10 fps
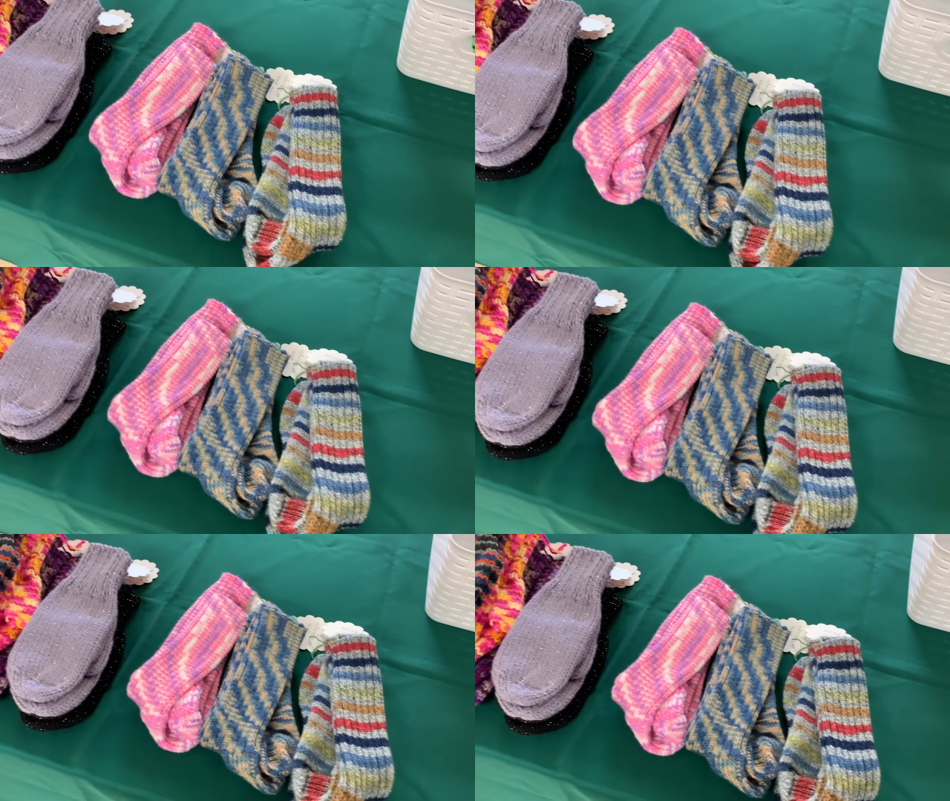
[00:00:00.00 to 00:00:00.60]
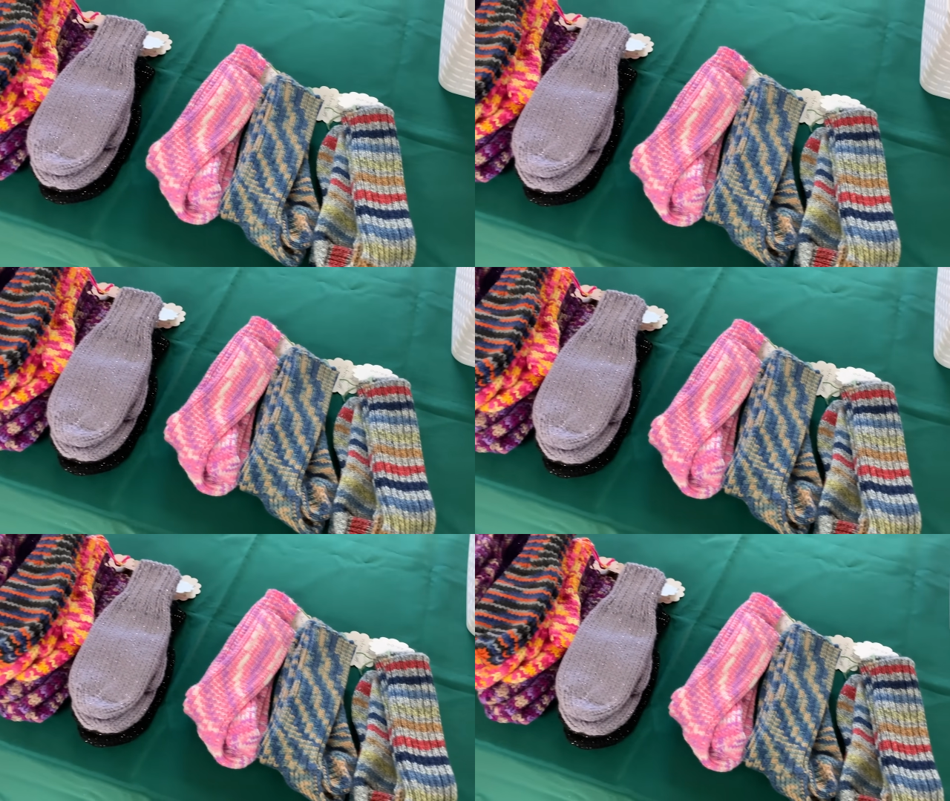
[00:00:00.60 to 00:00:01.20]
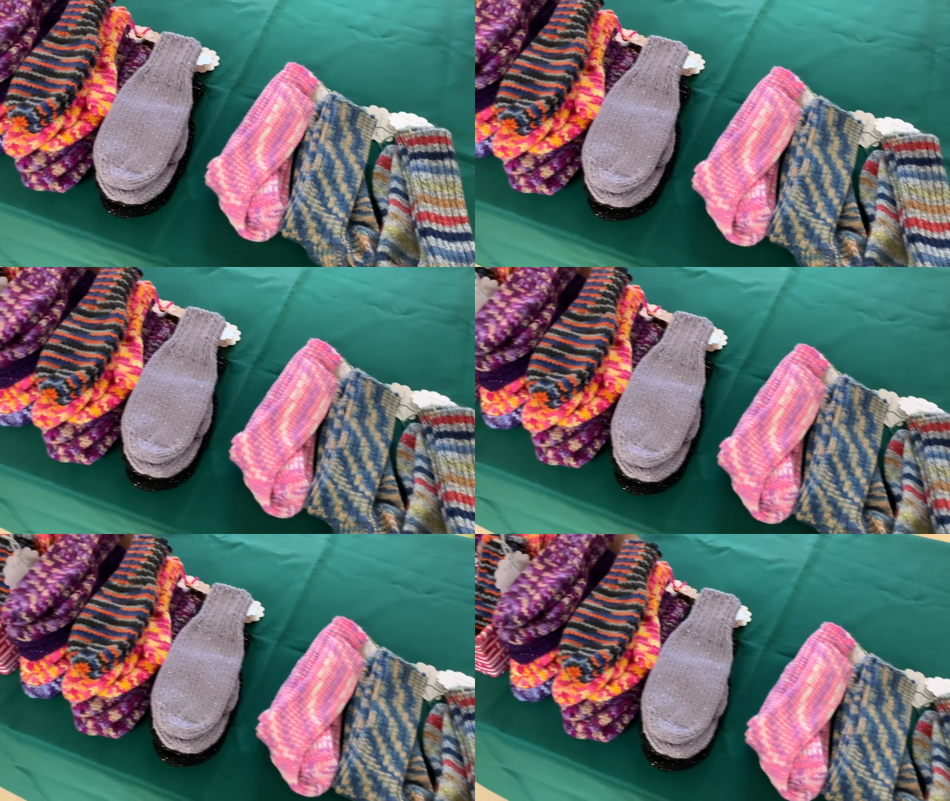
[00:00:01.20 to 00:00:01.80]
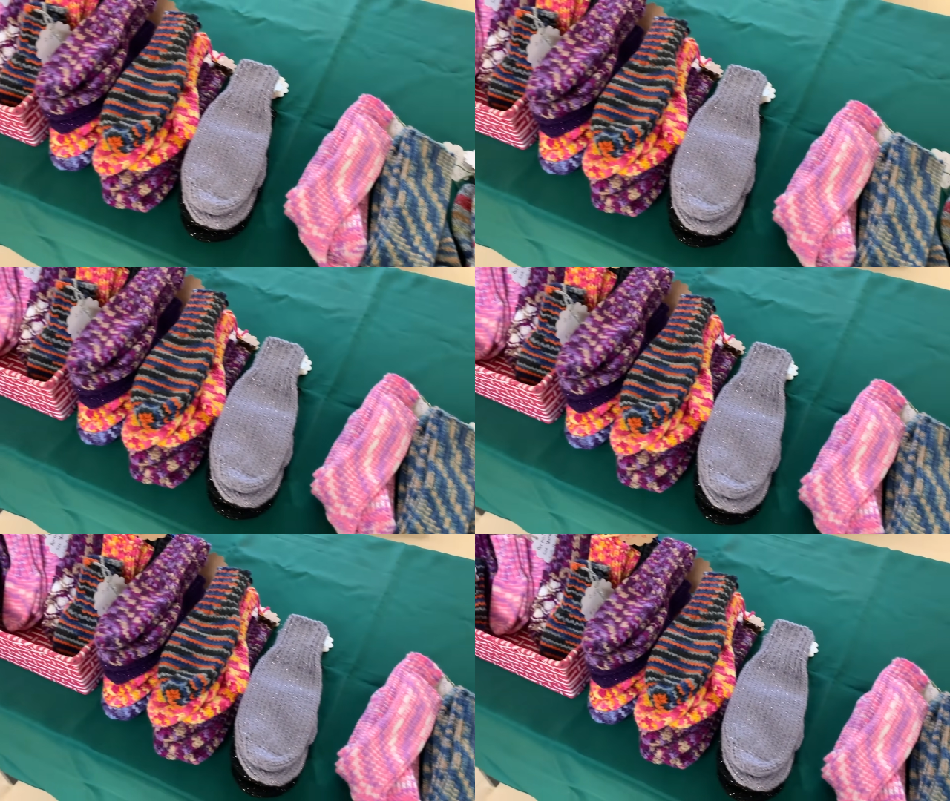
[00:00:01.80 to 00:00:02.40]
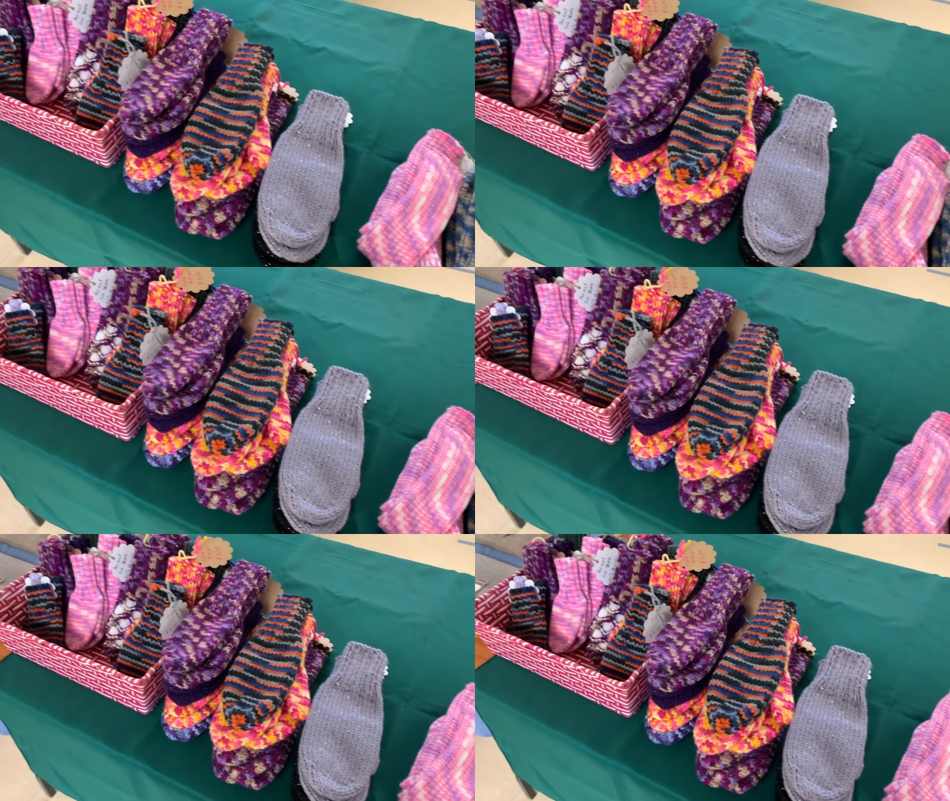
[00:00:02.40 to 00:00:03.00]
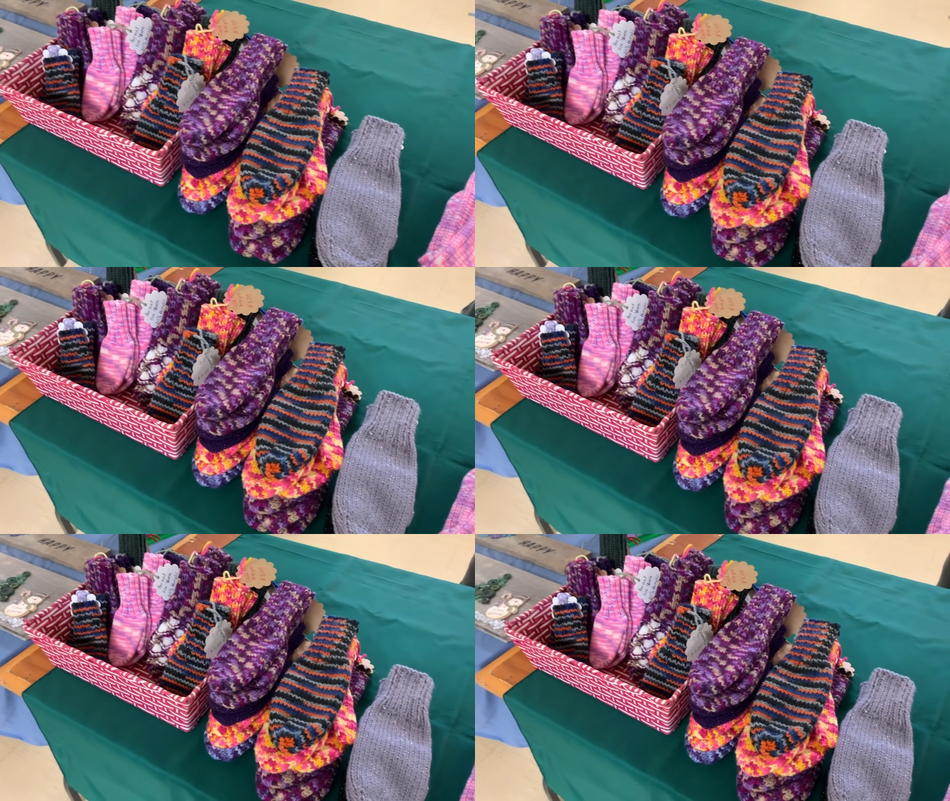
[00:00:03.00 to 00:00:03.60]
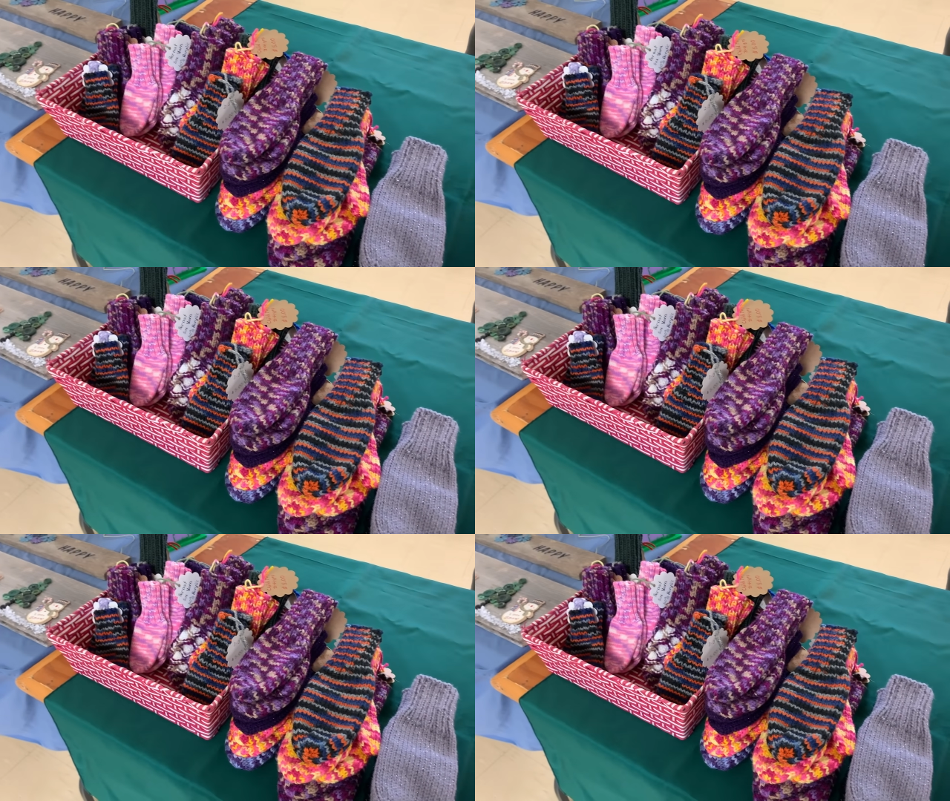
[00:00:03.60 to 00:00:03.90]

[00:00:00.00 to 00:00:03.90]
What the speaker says: [unreadable: no face in view]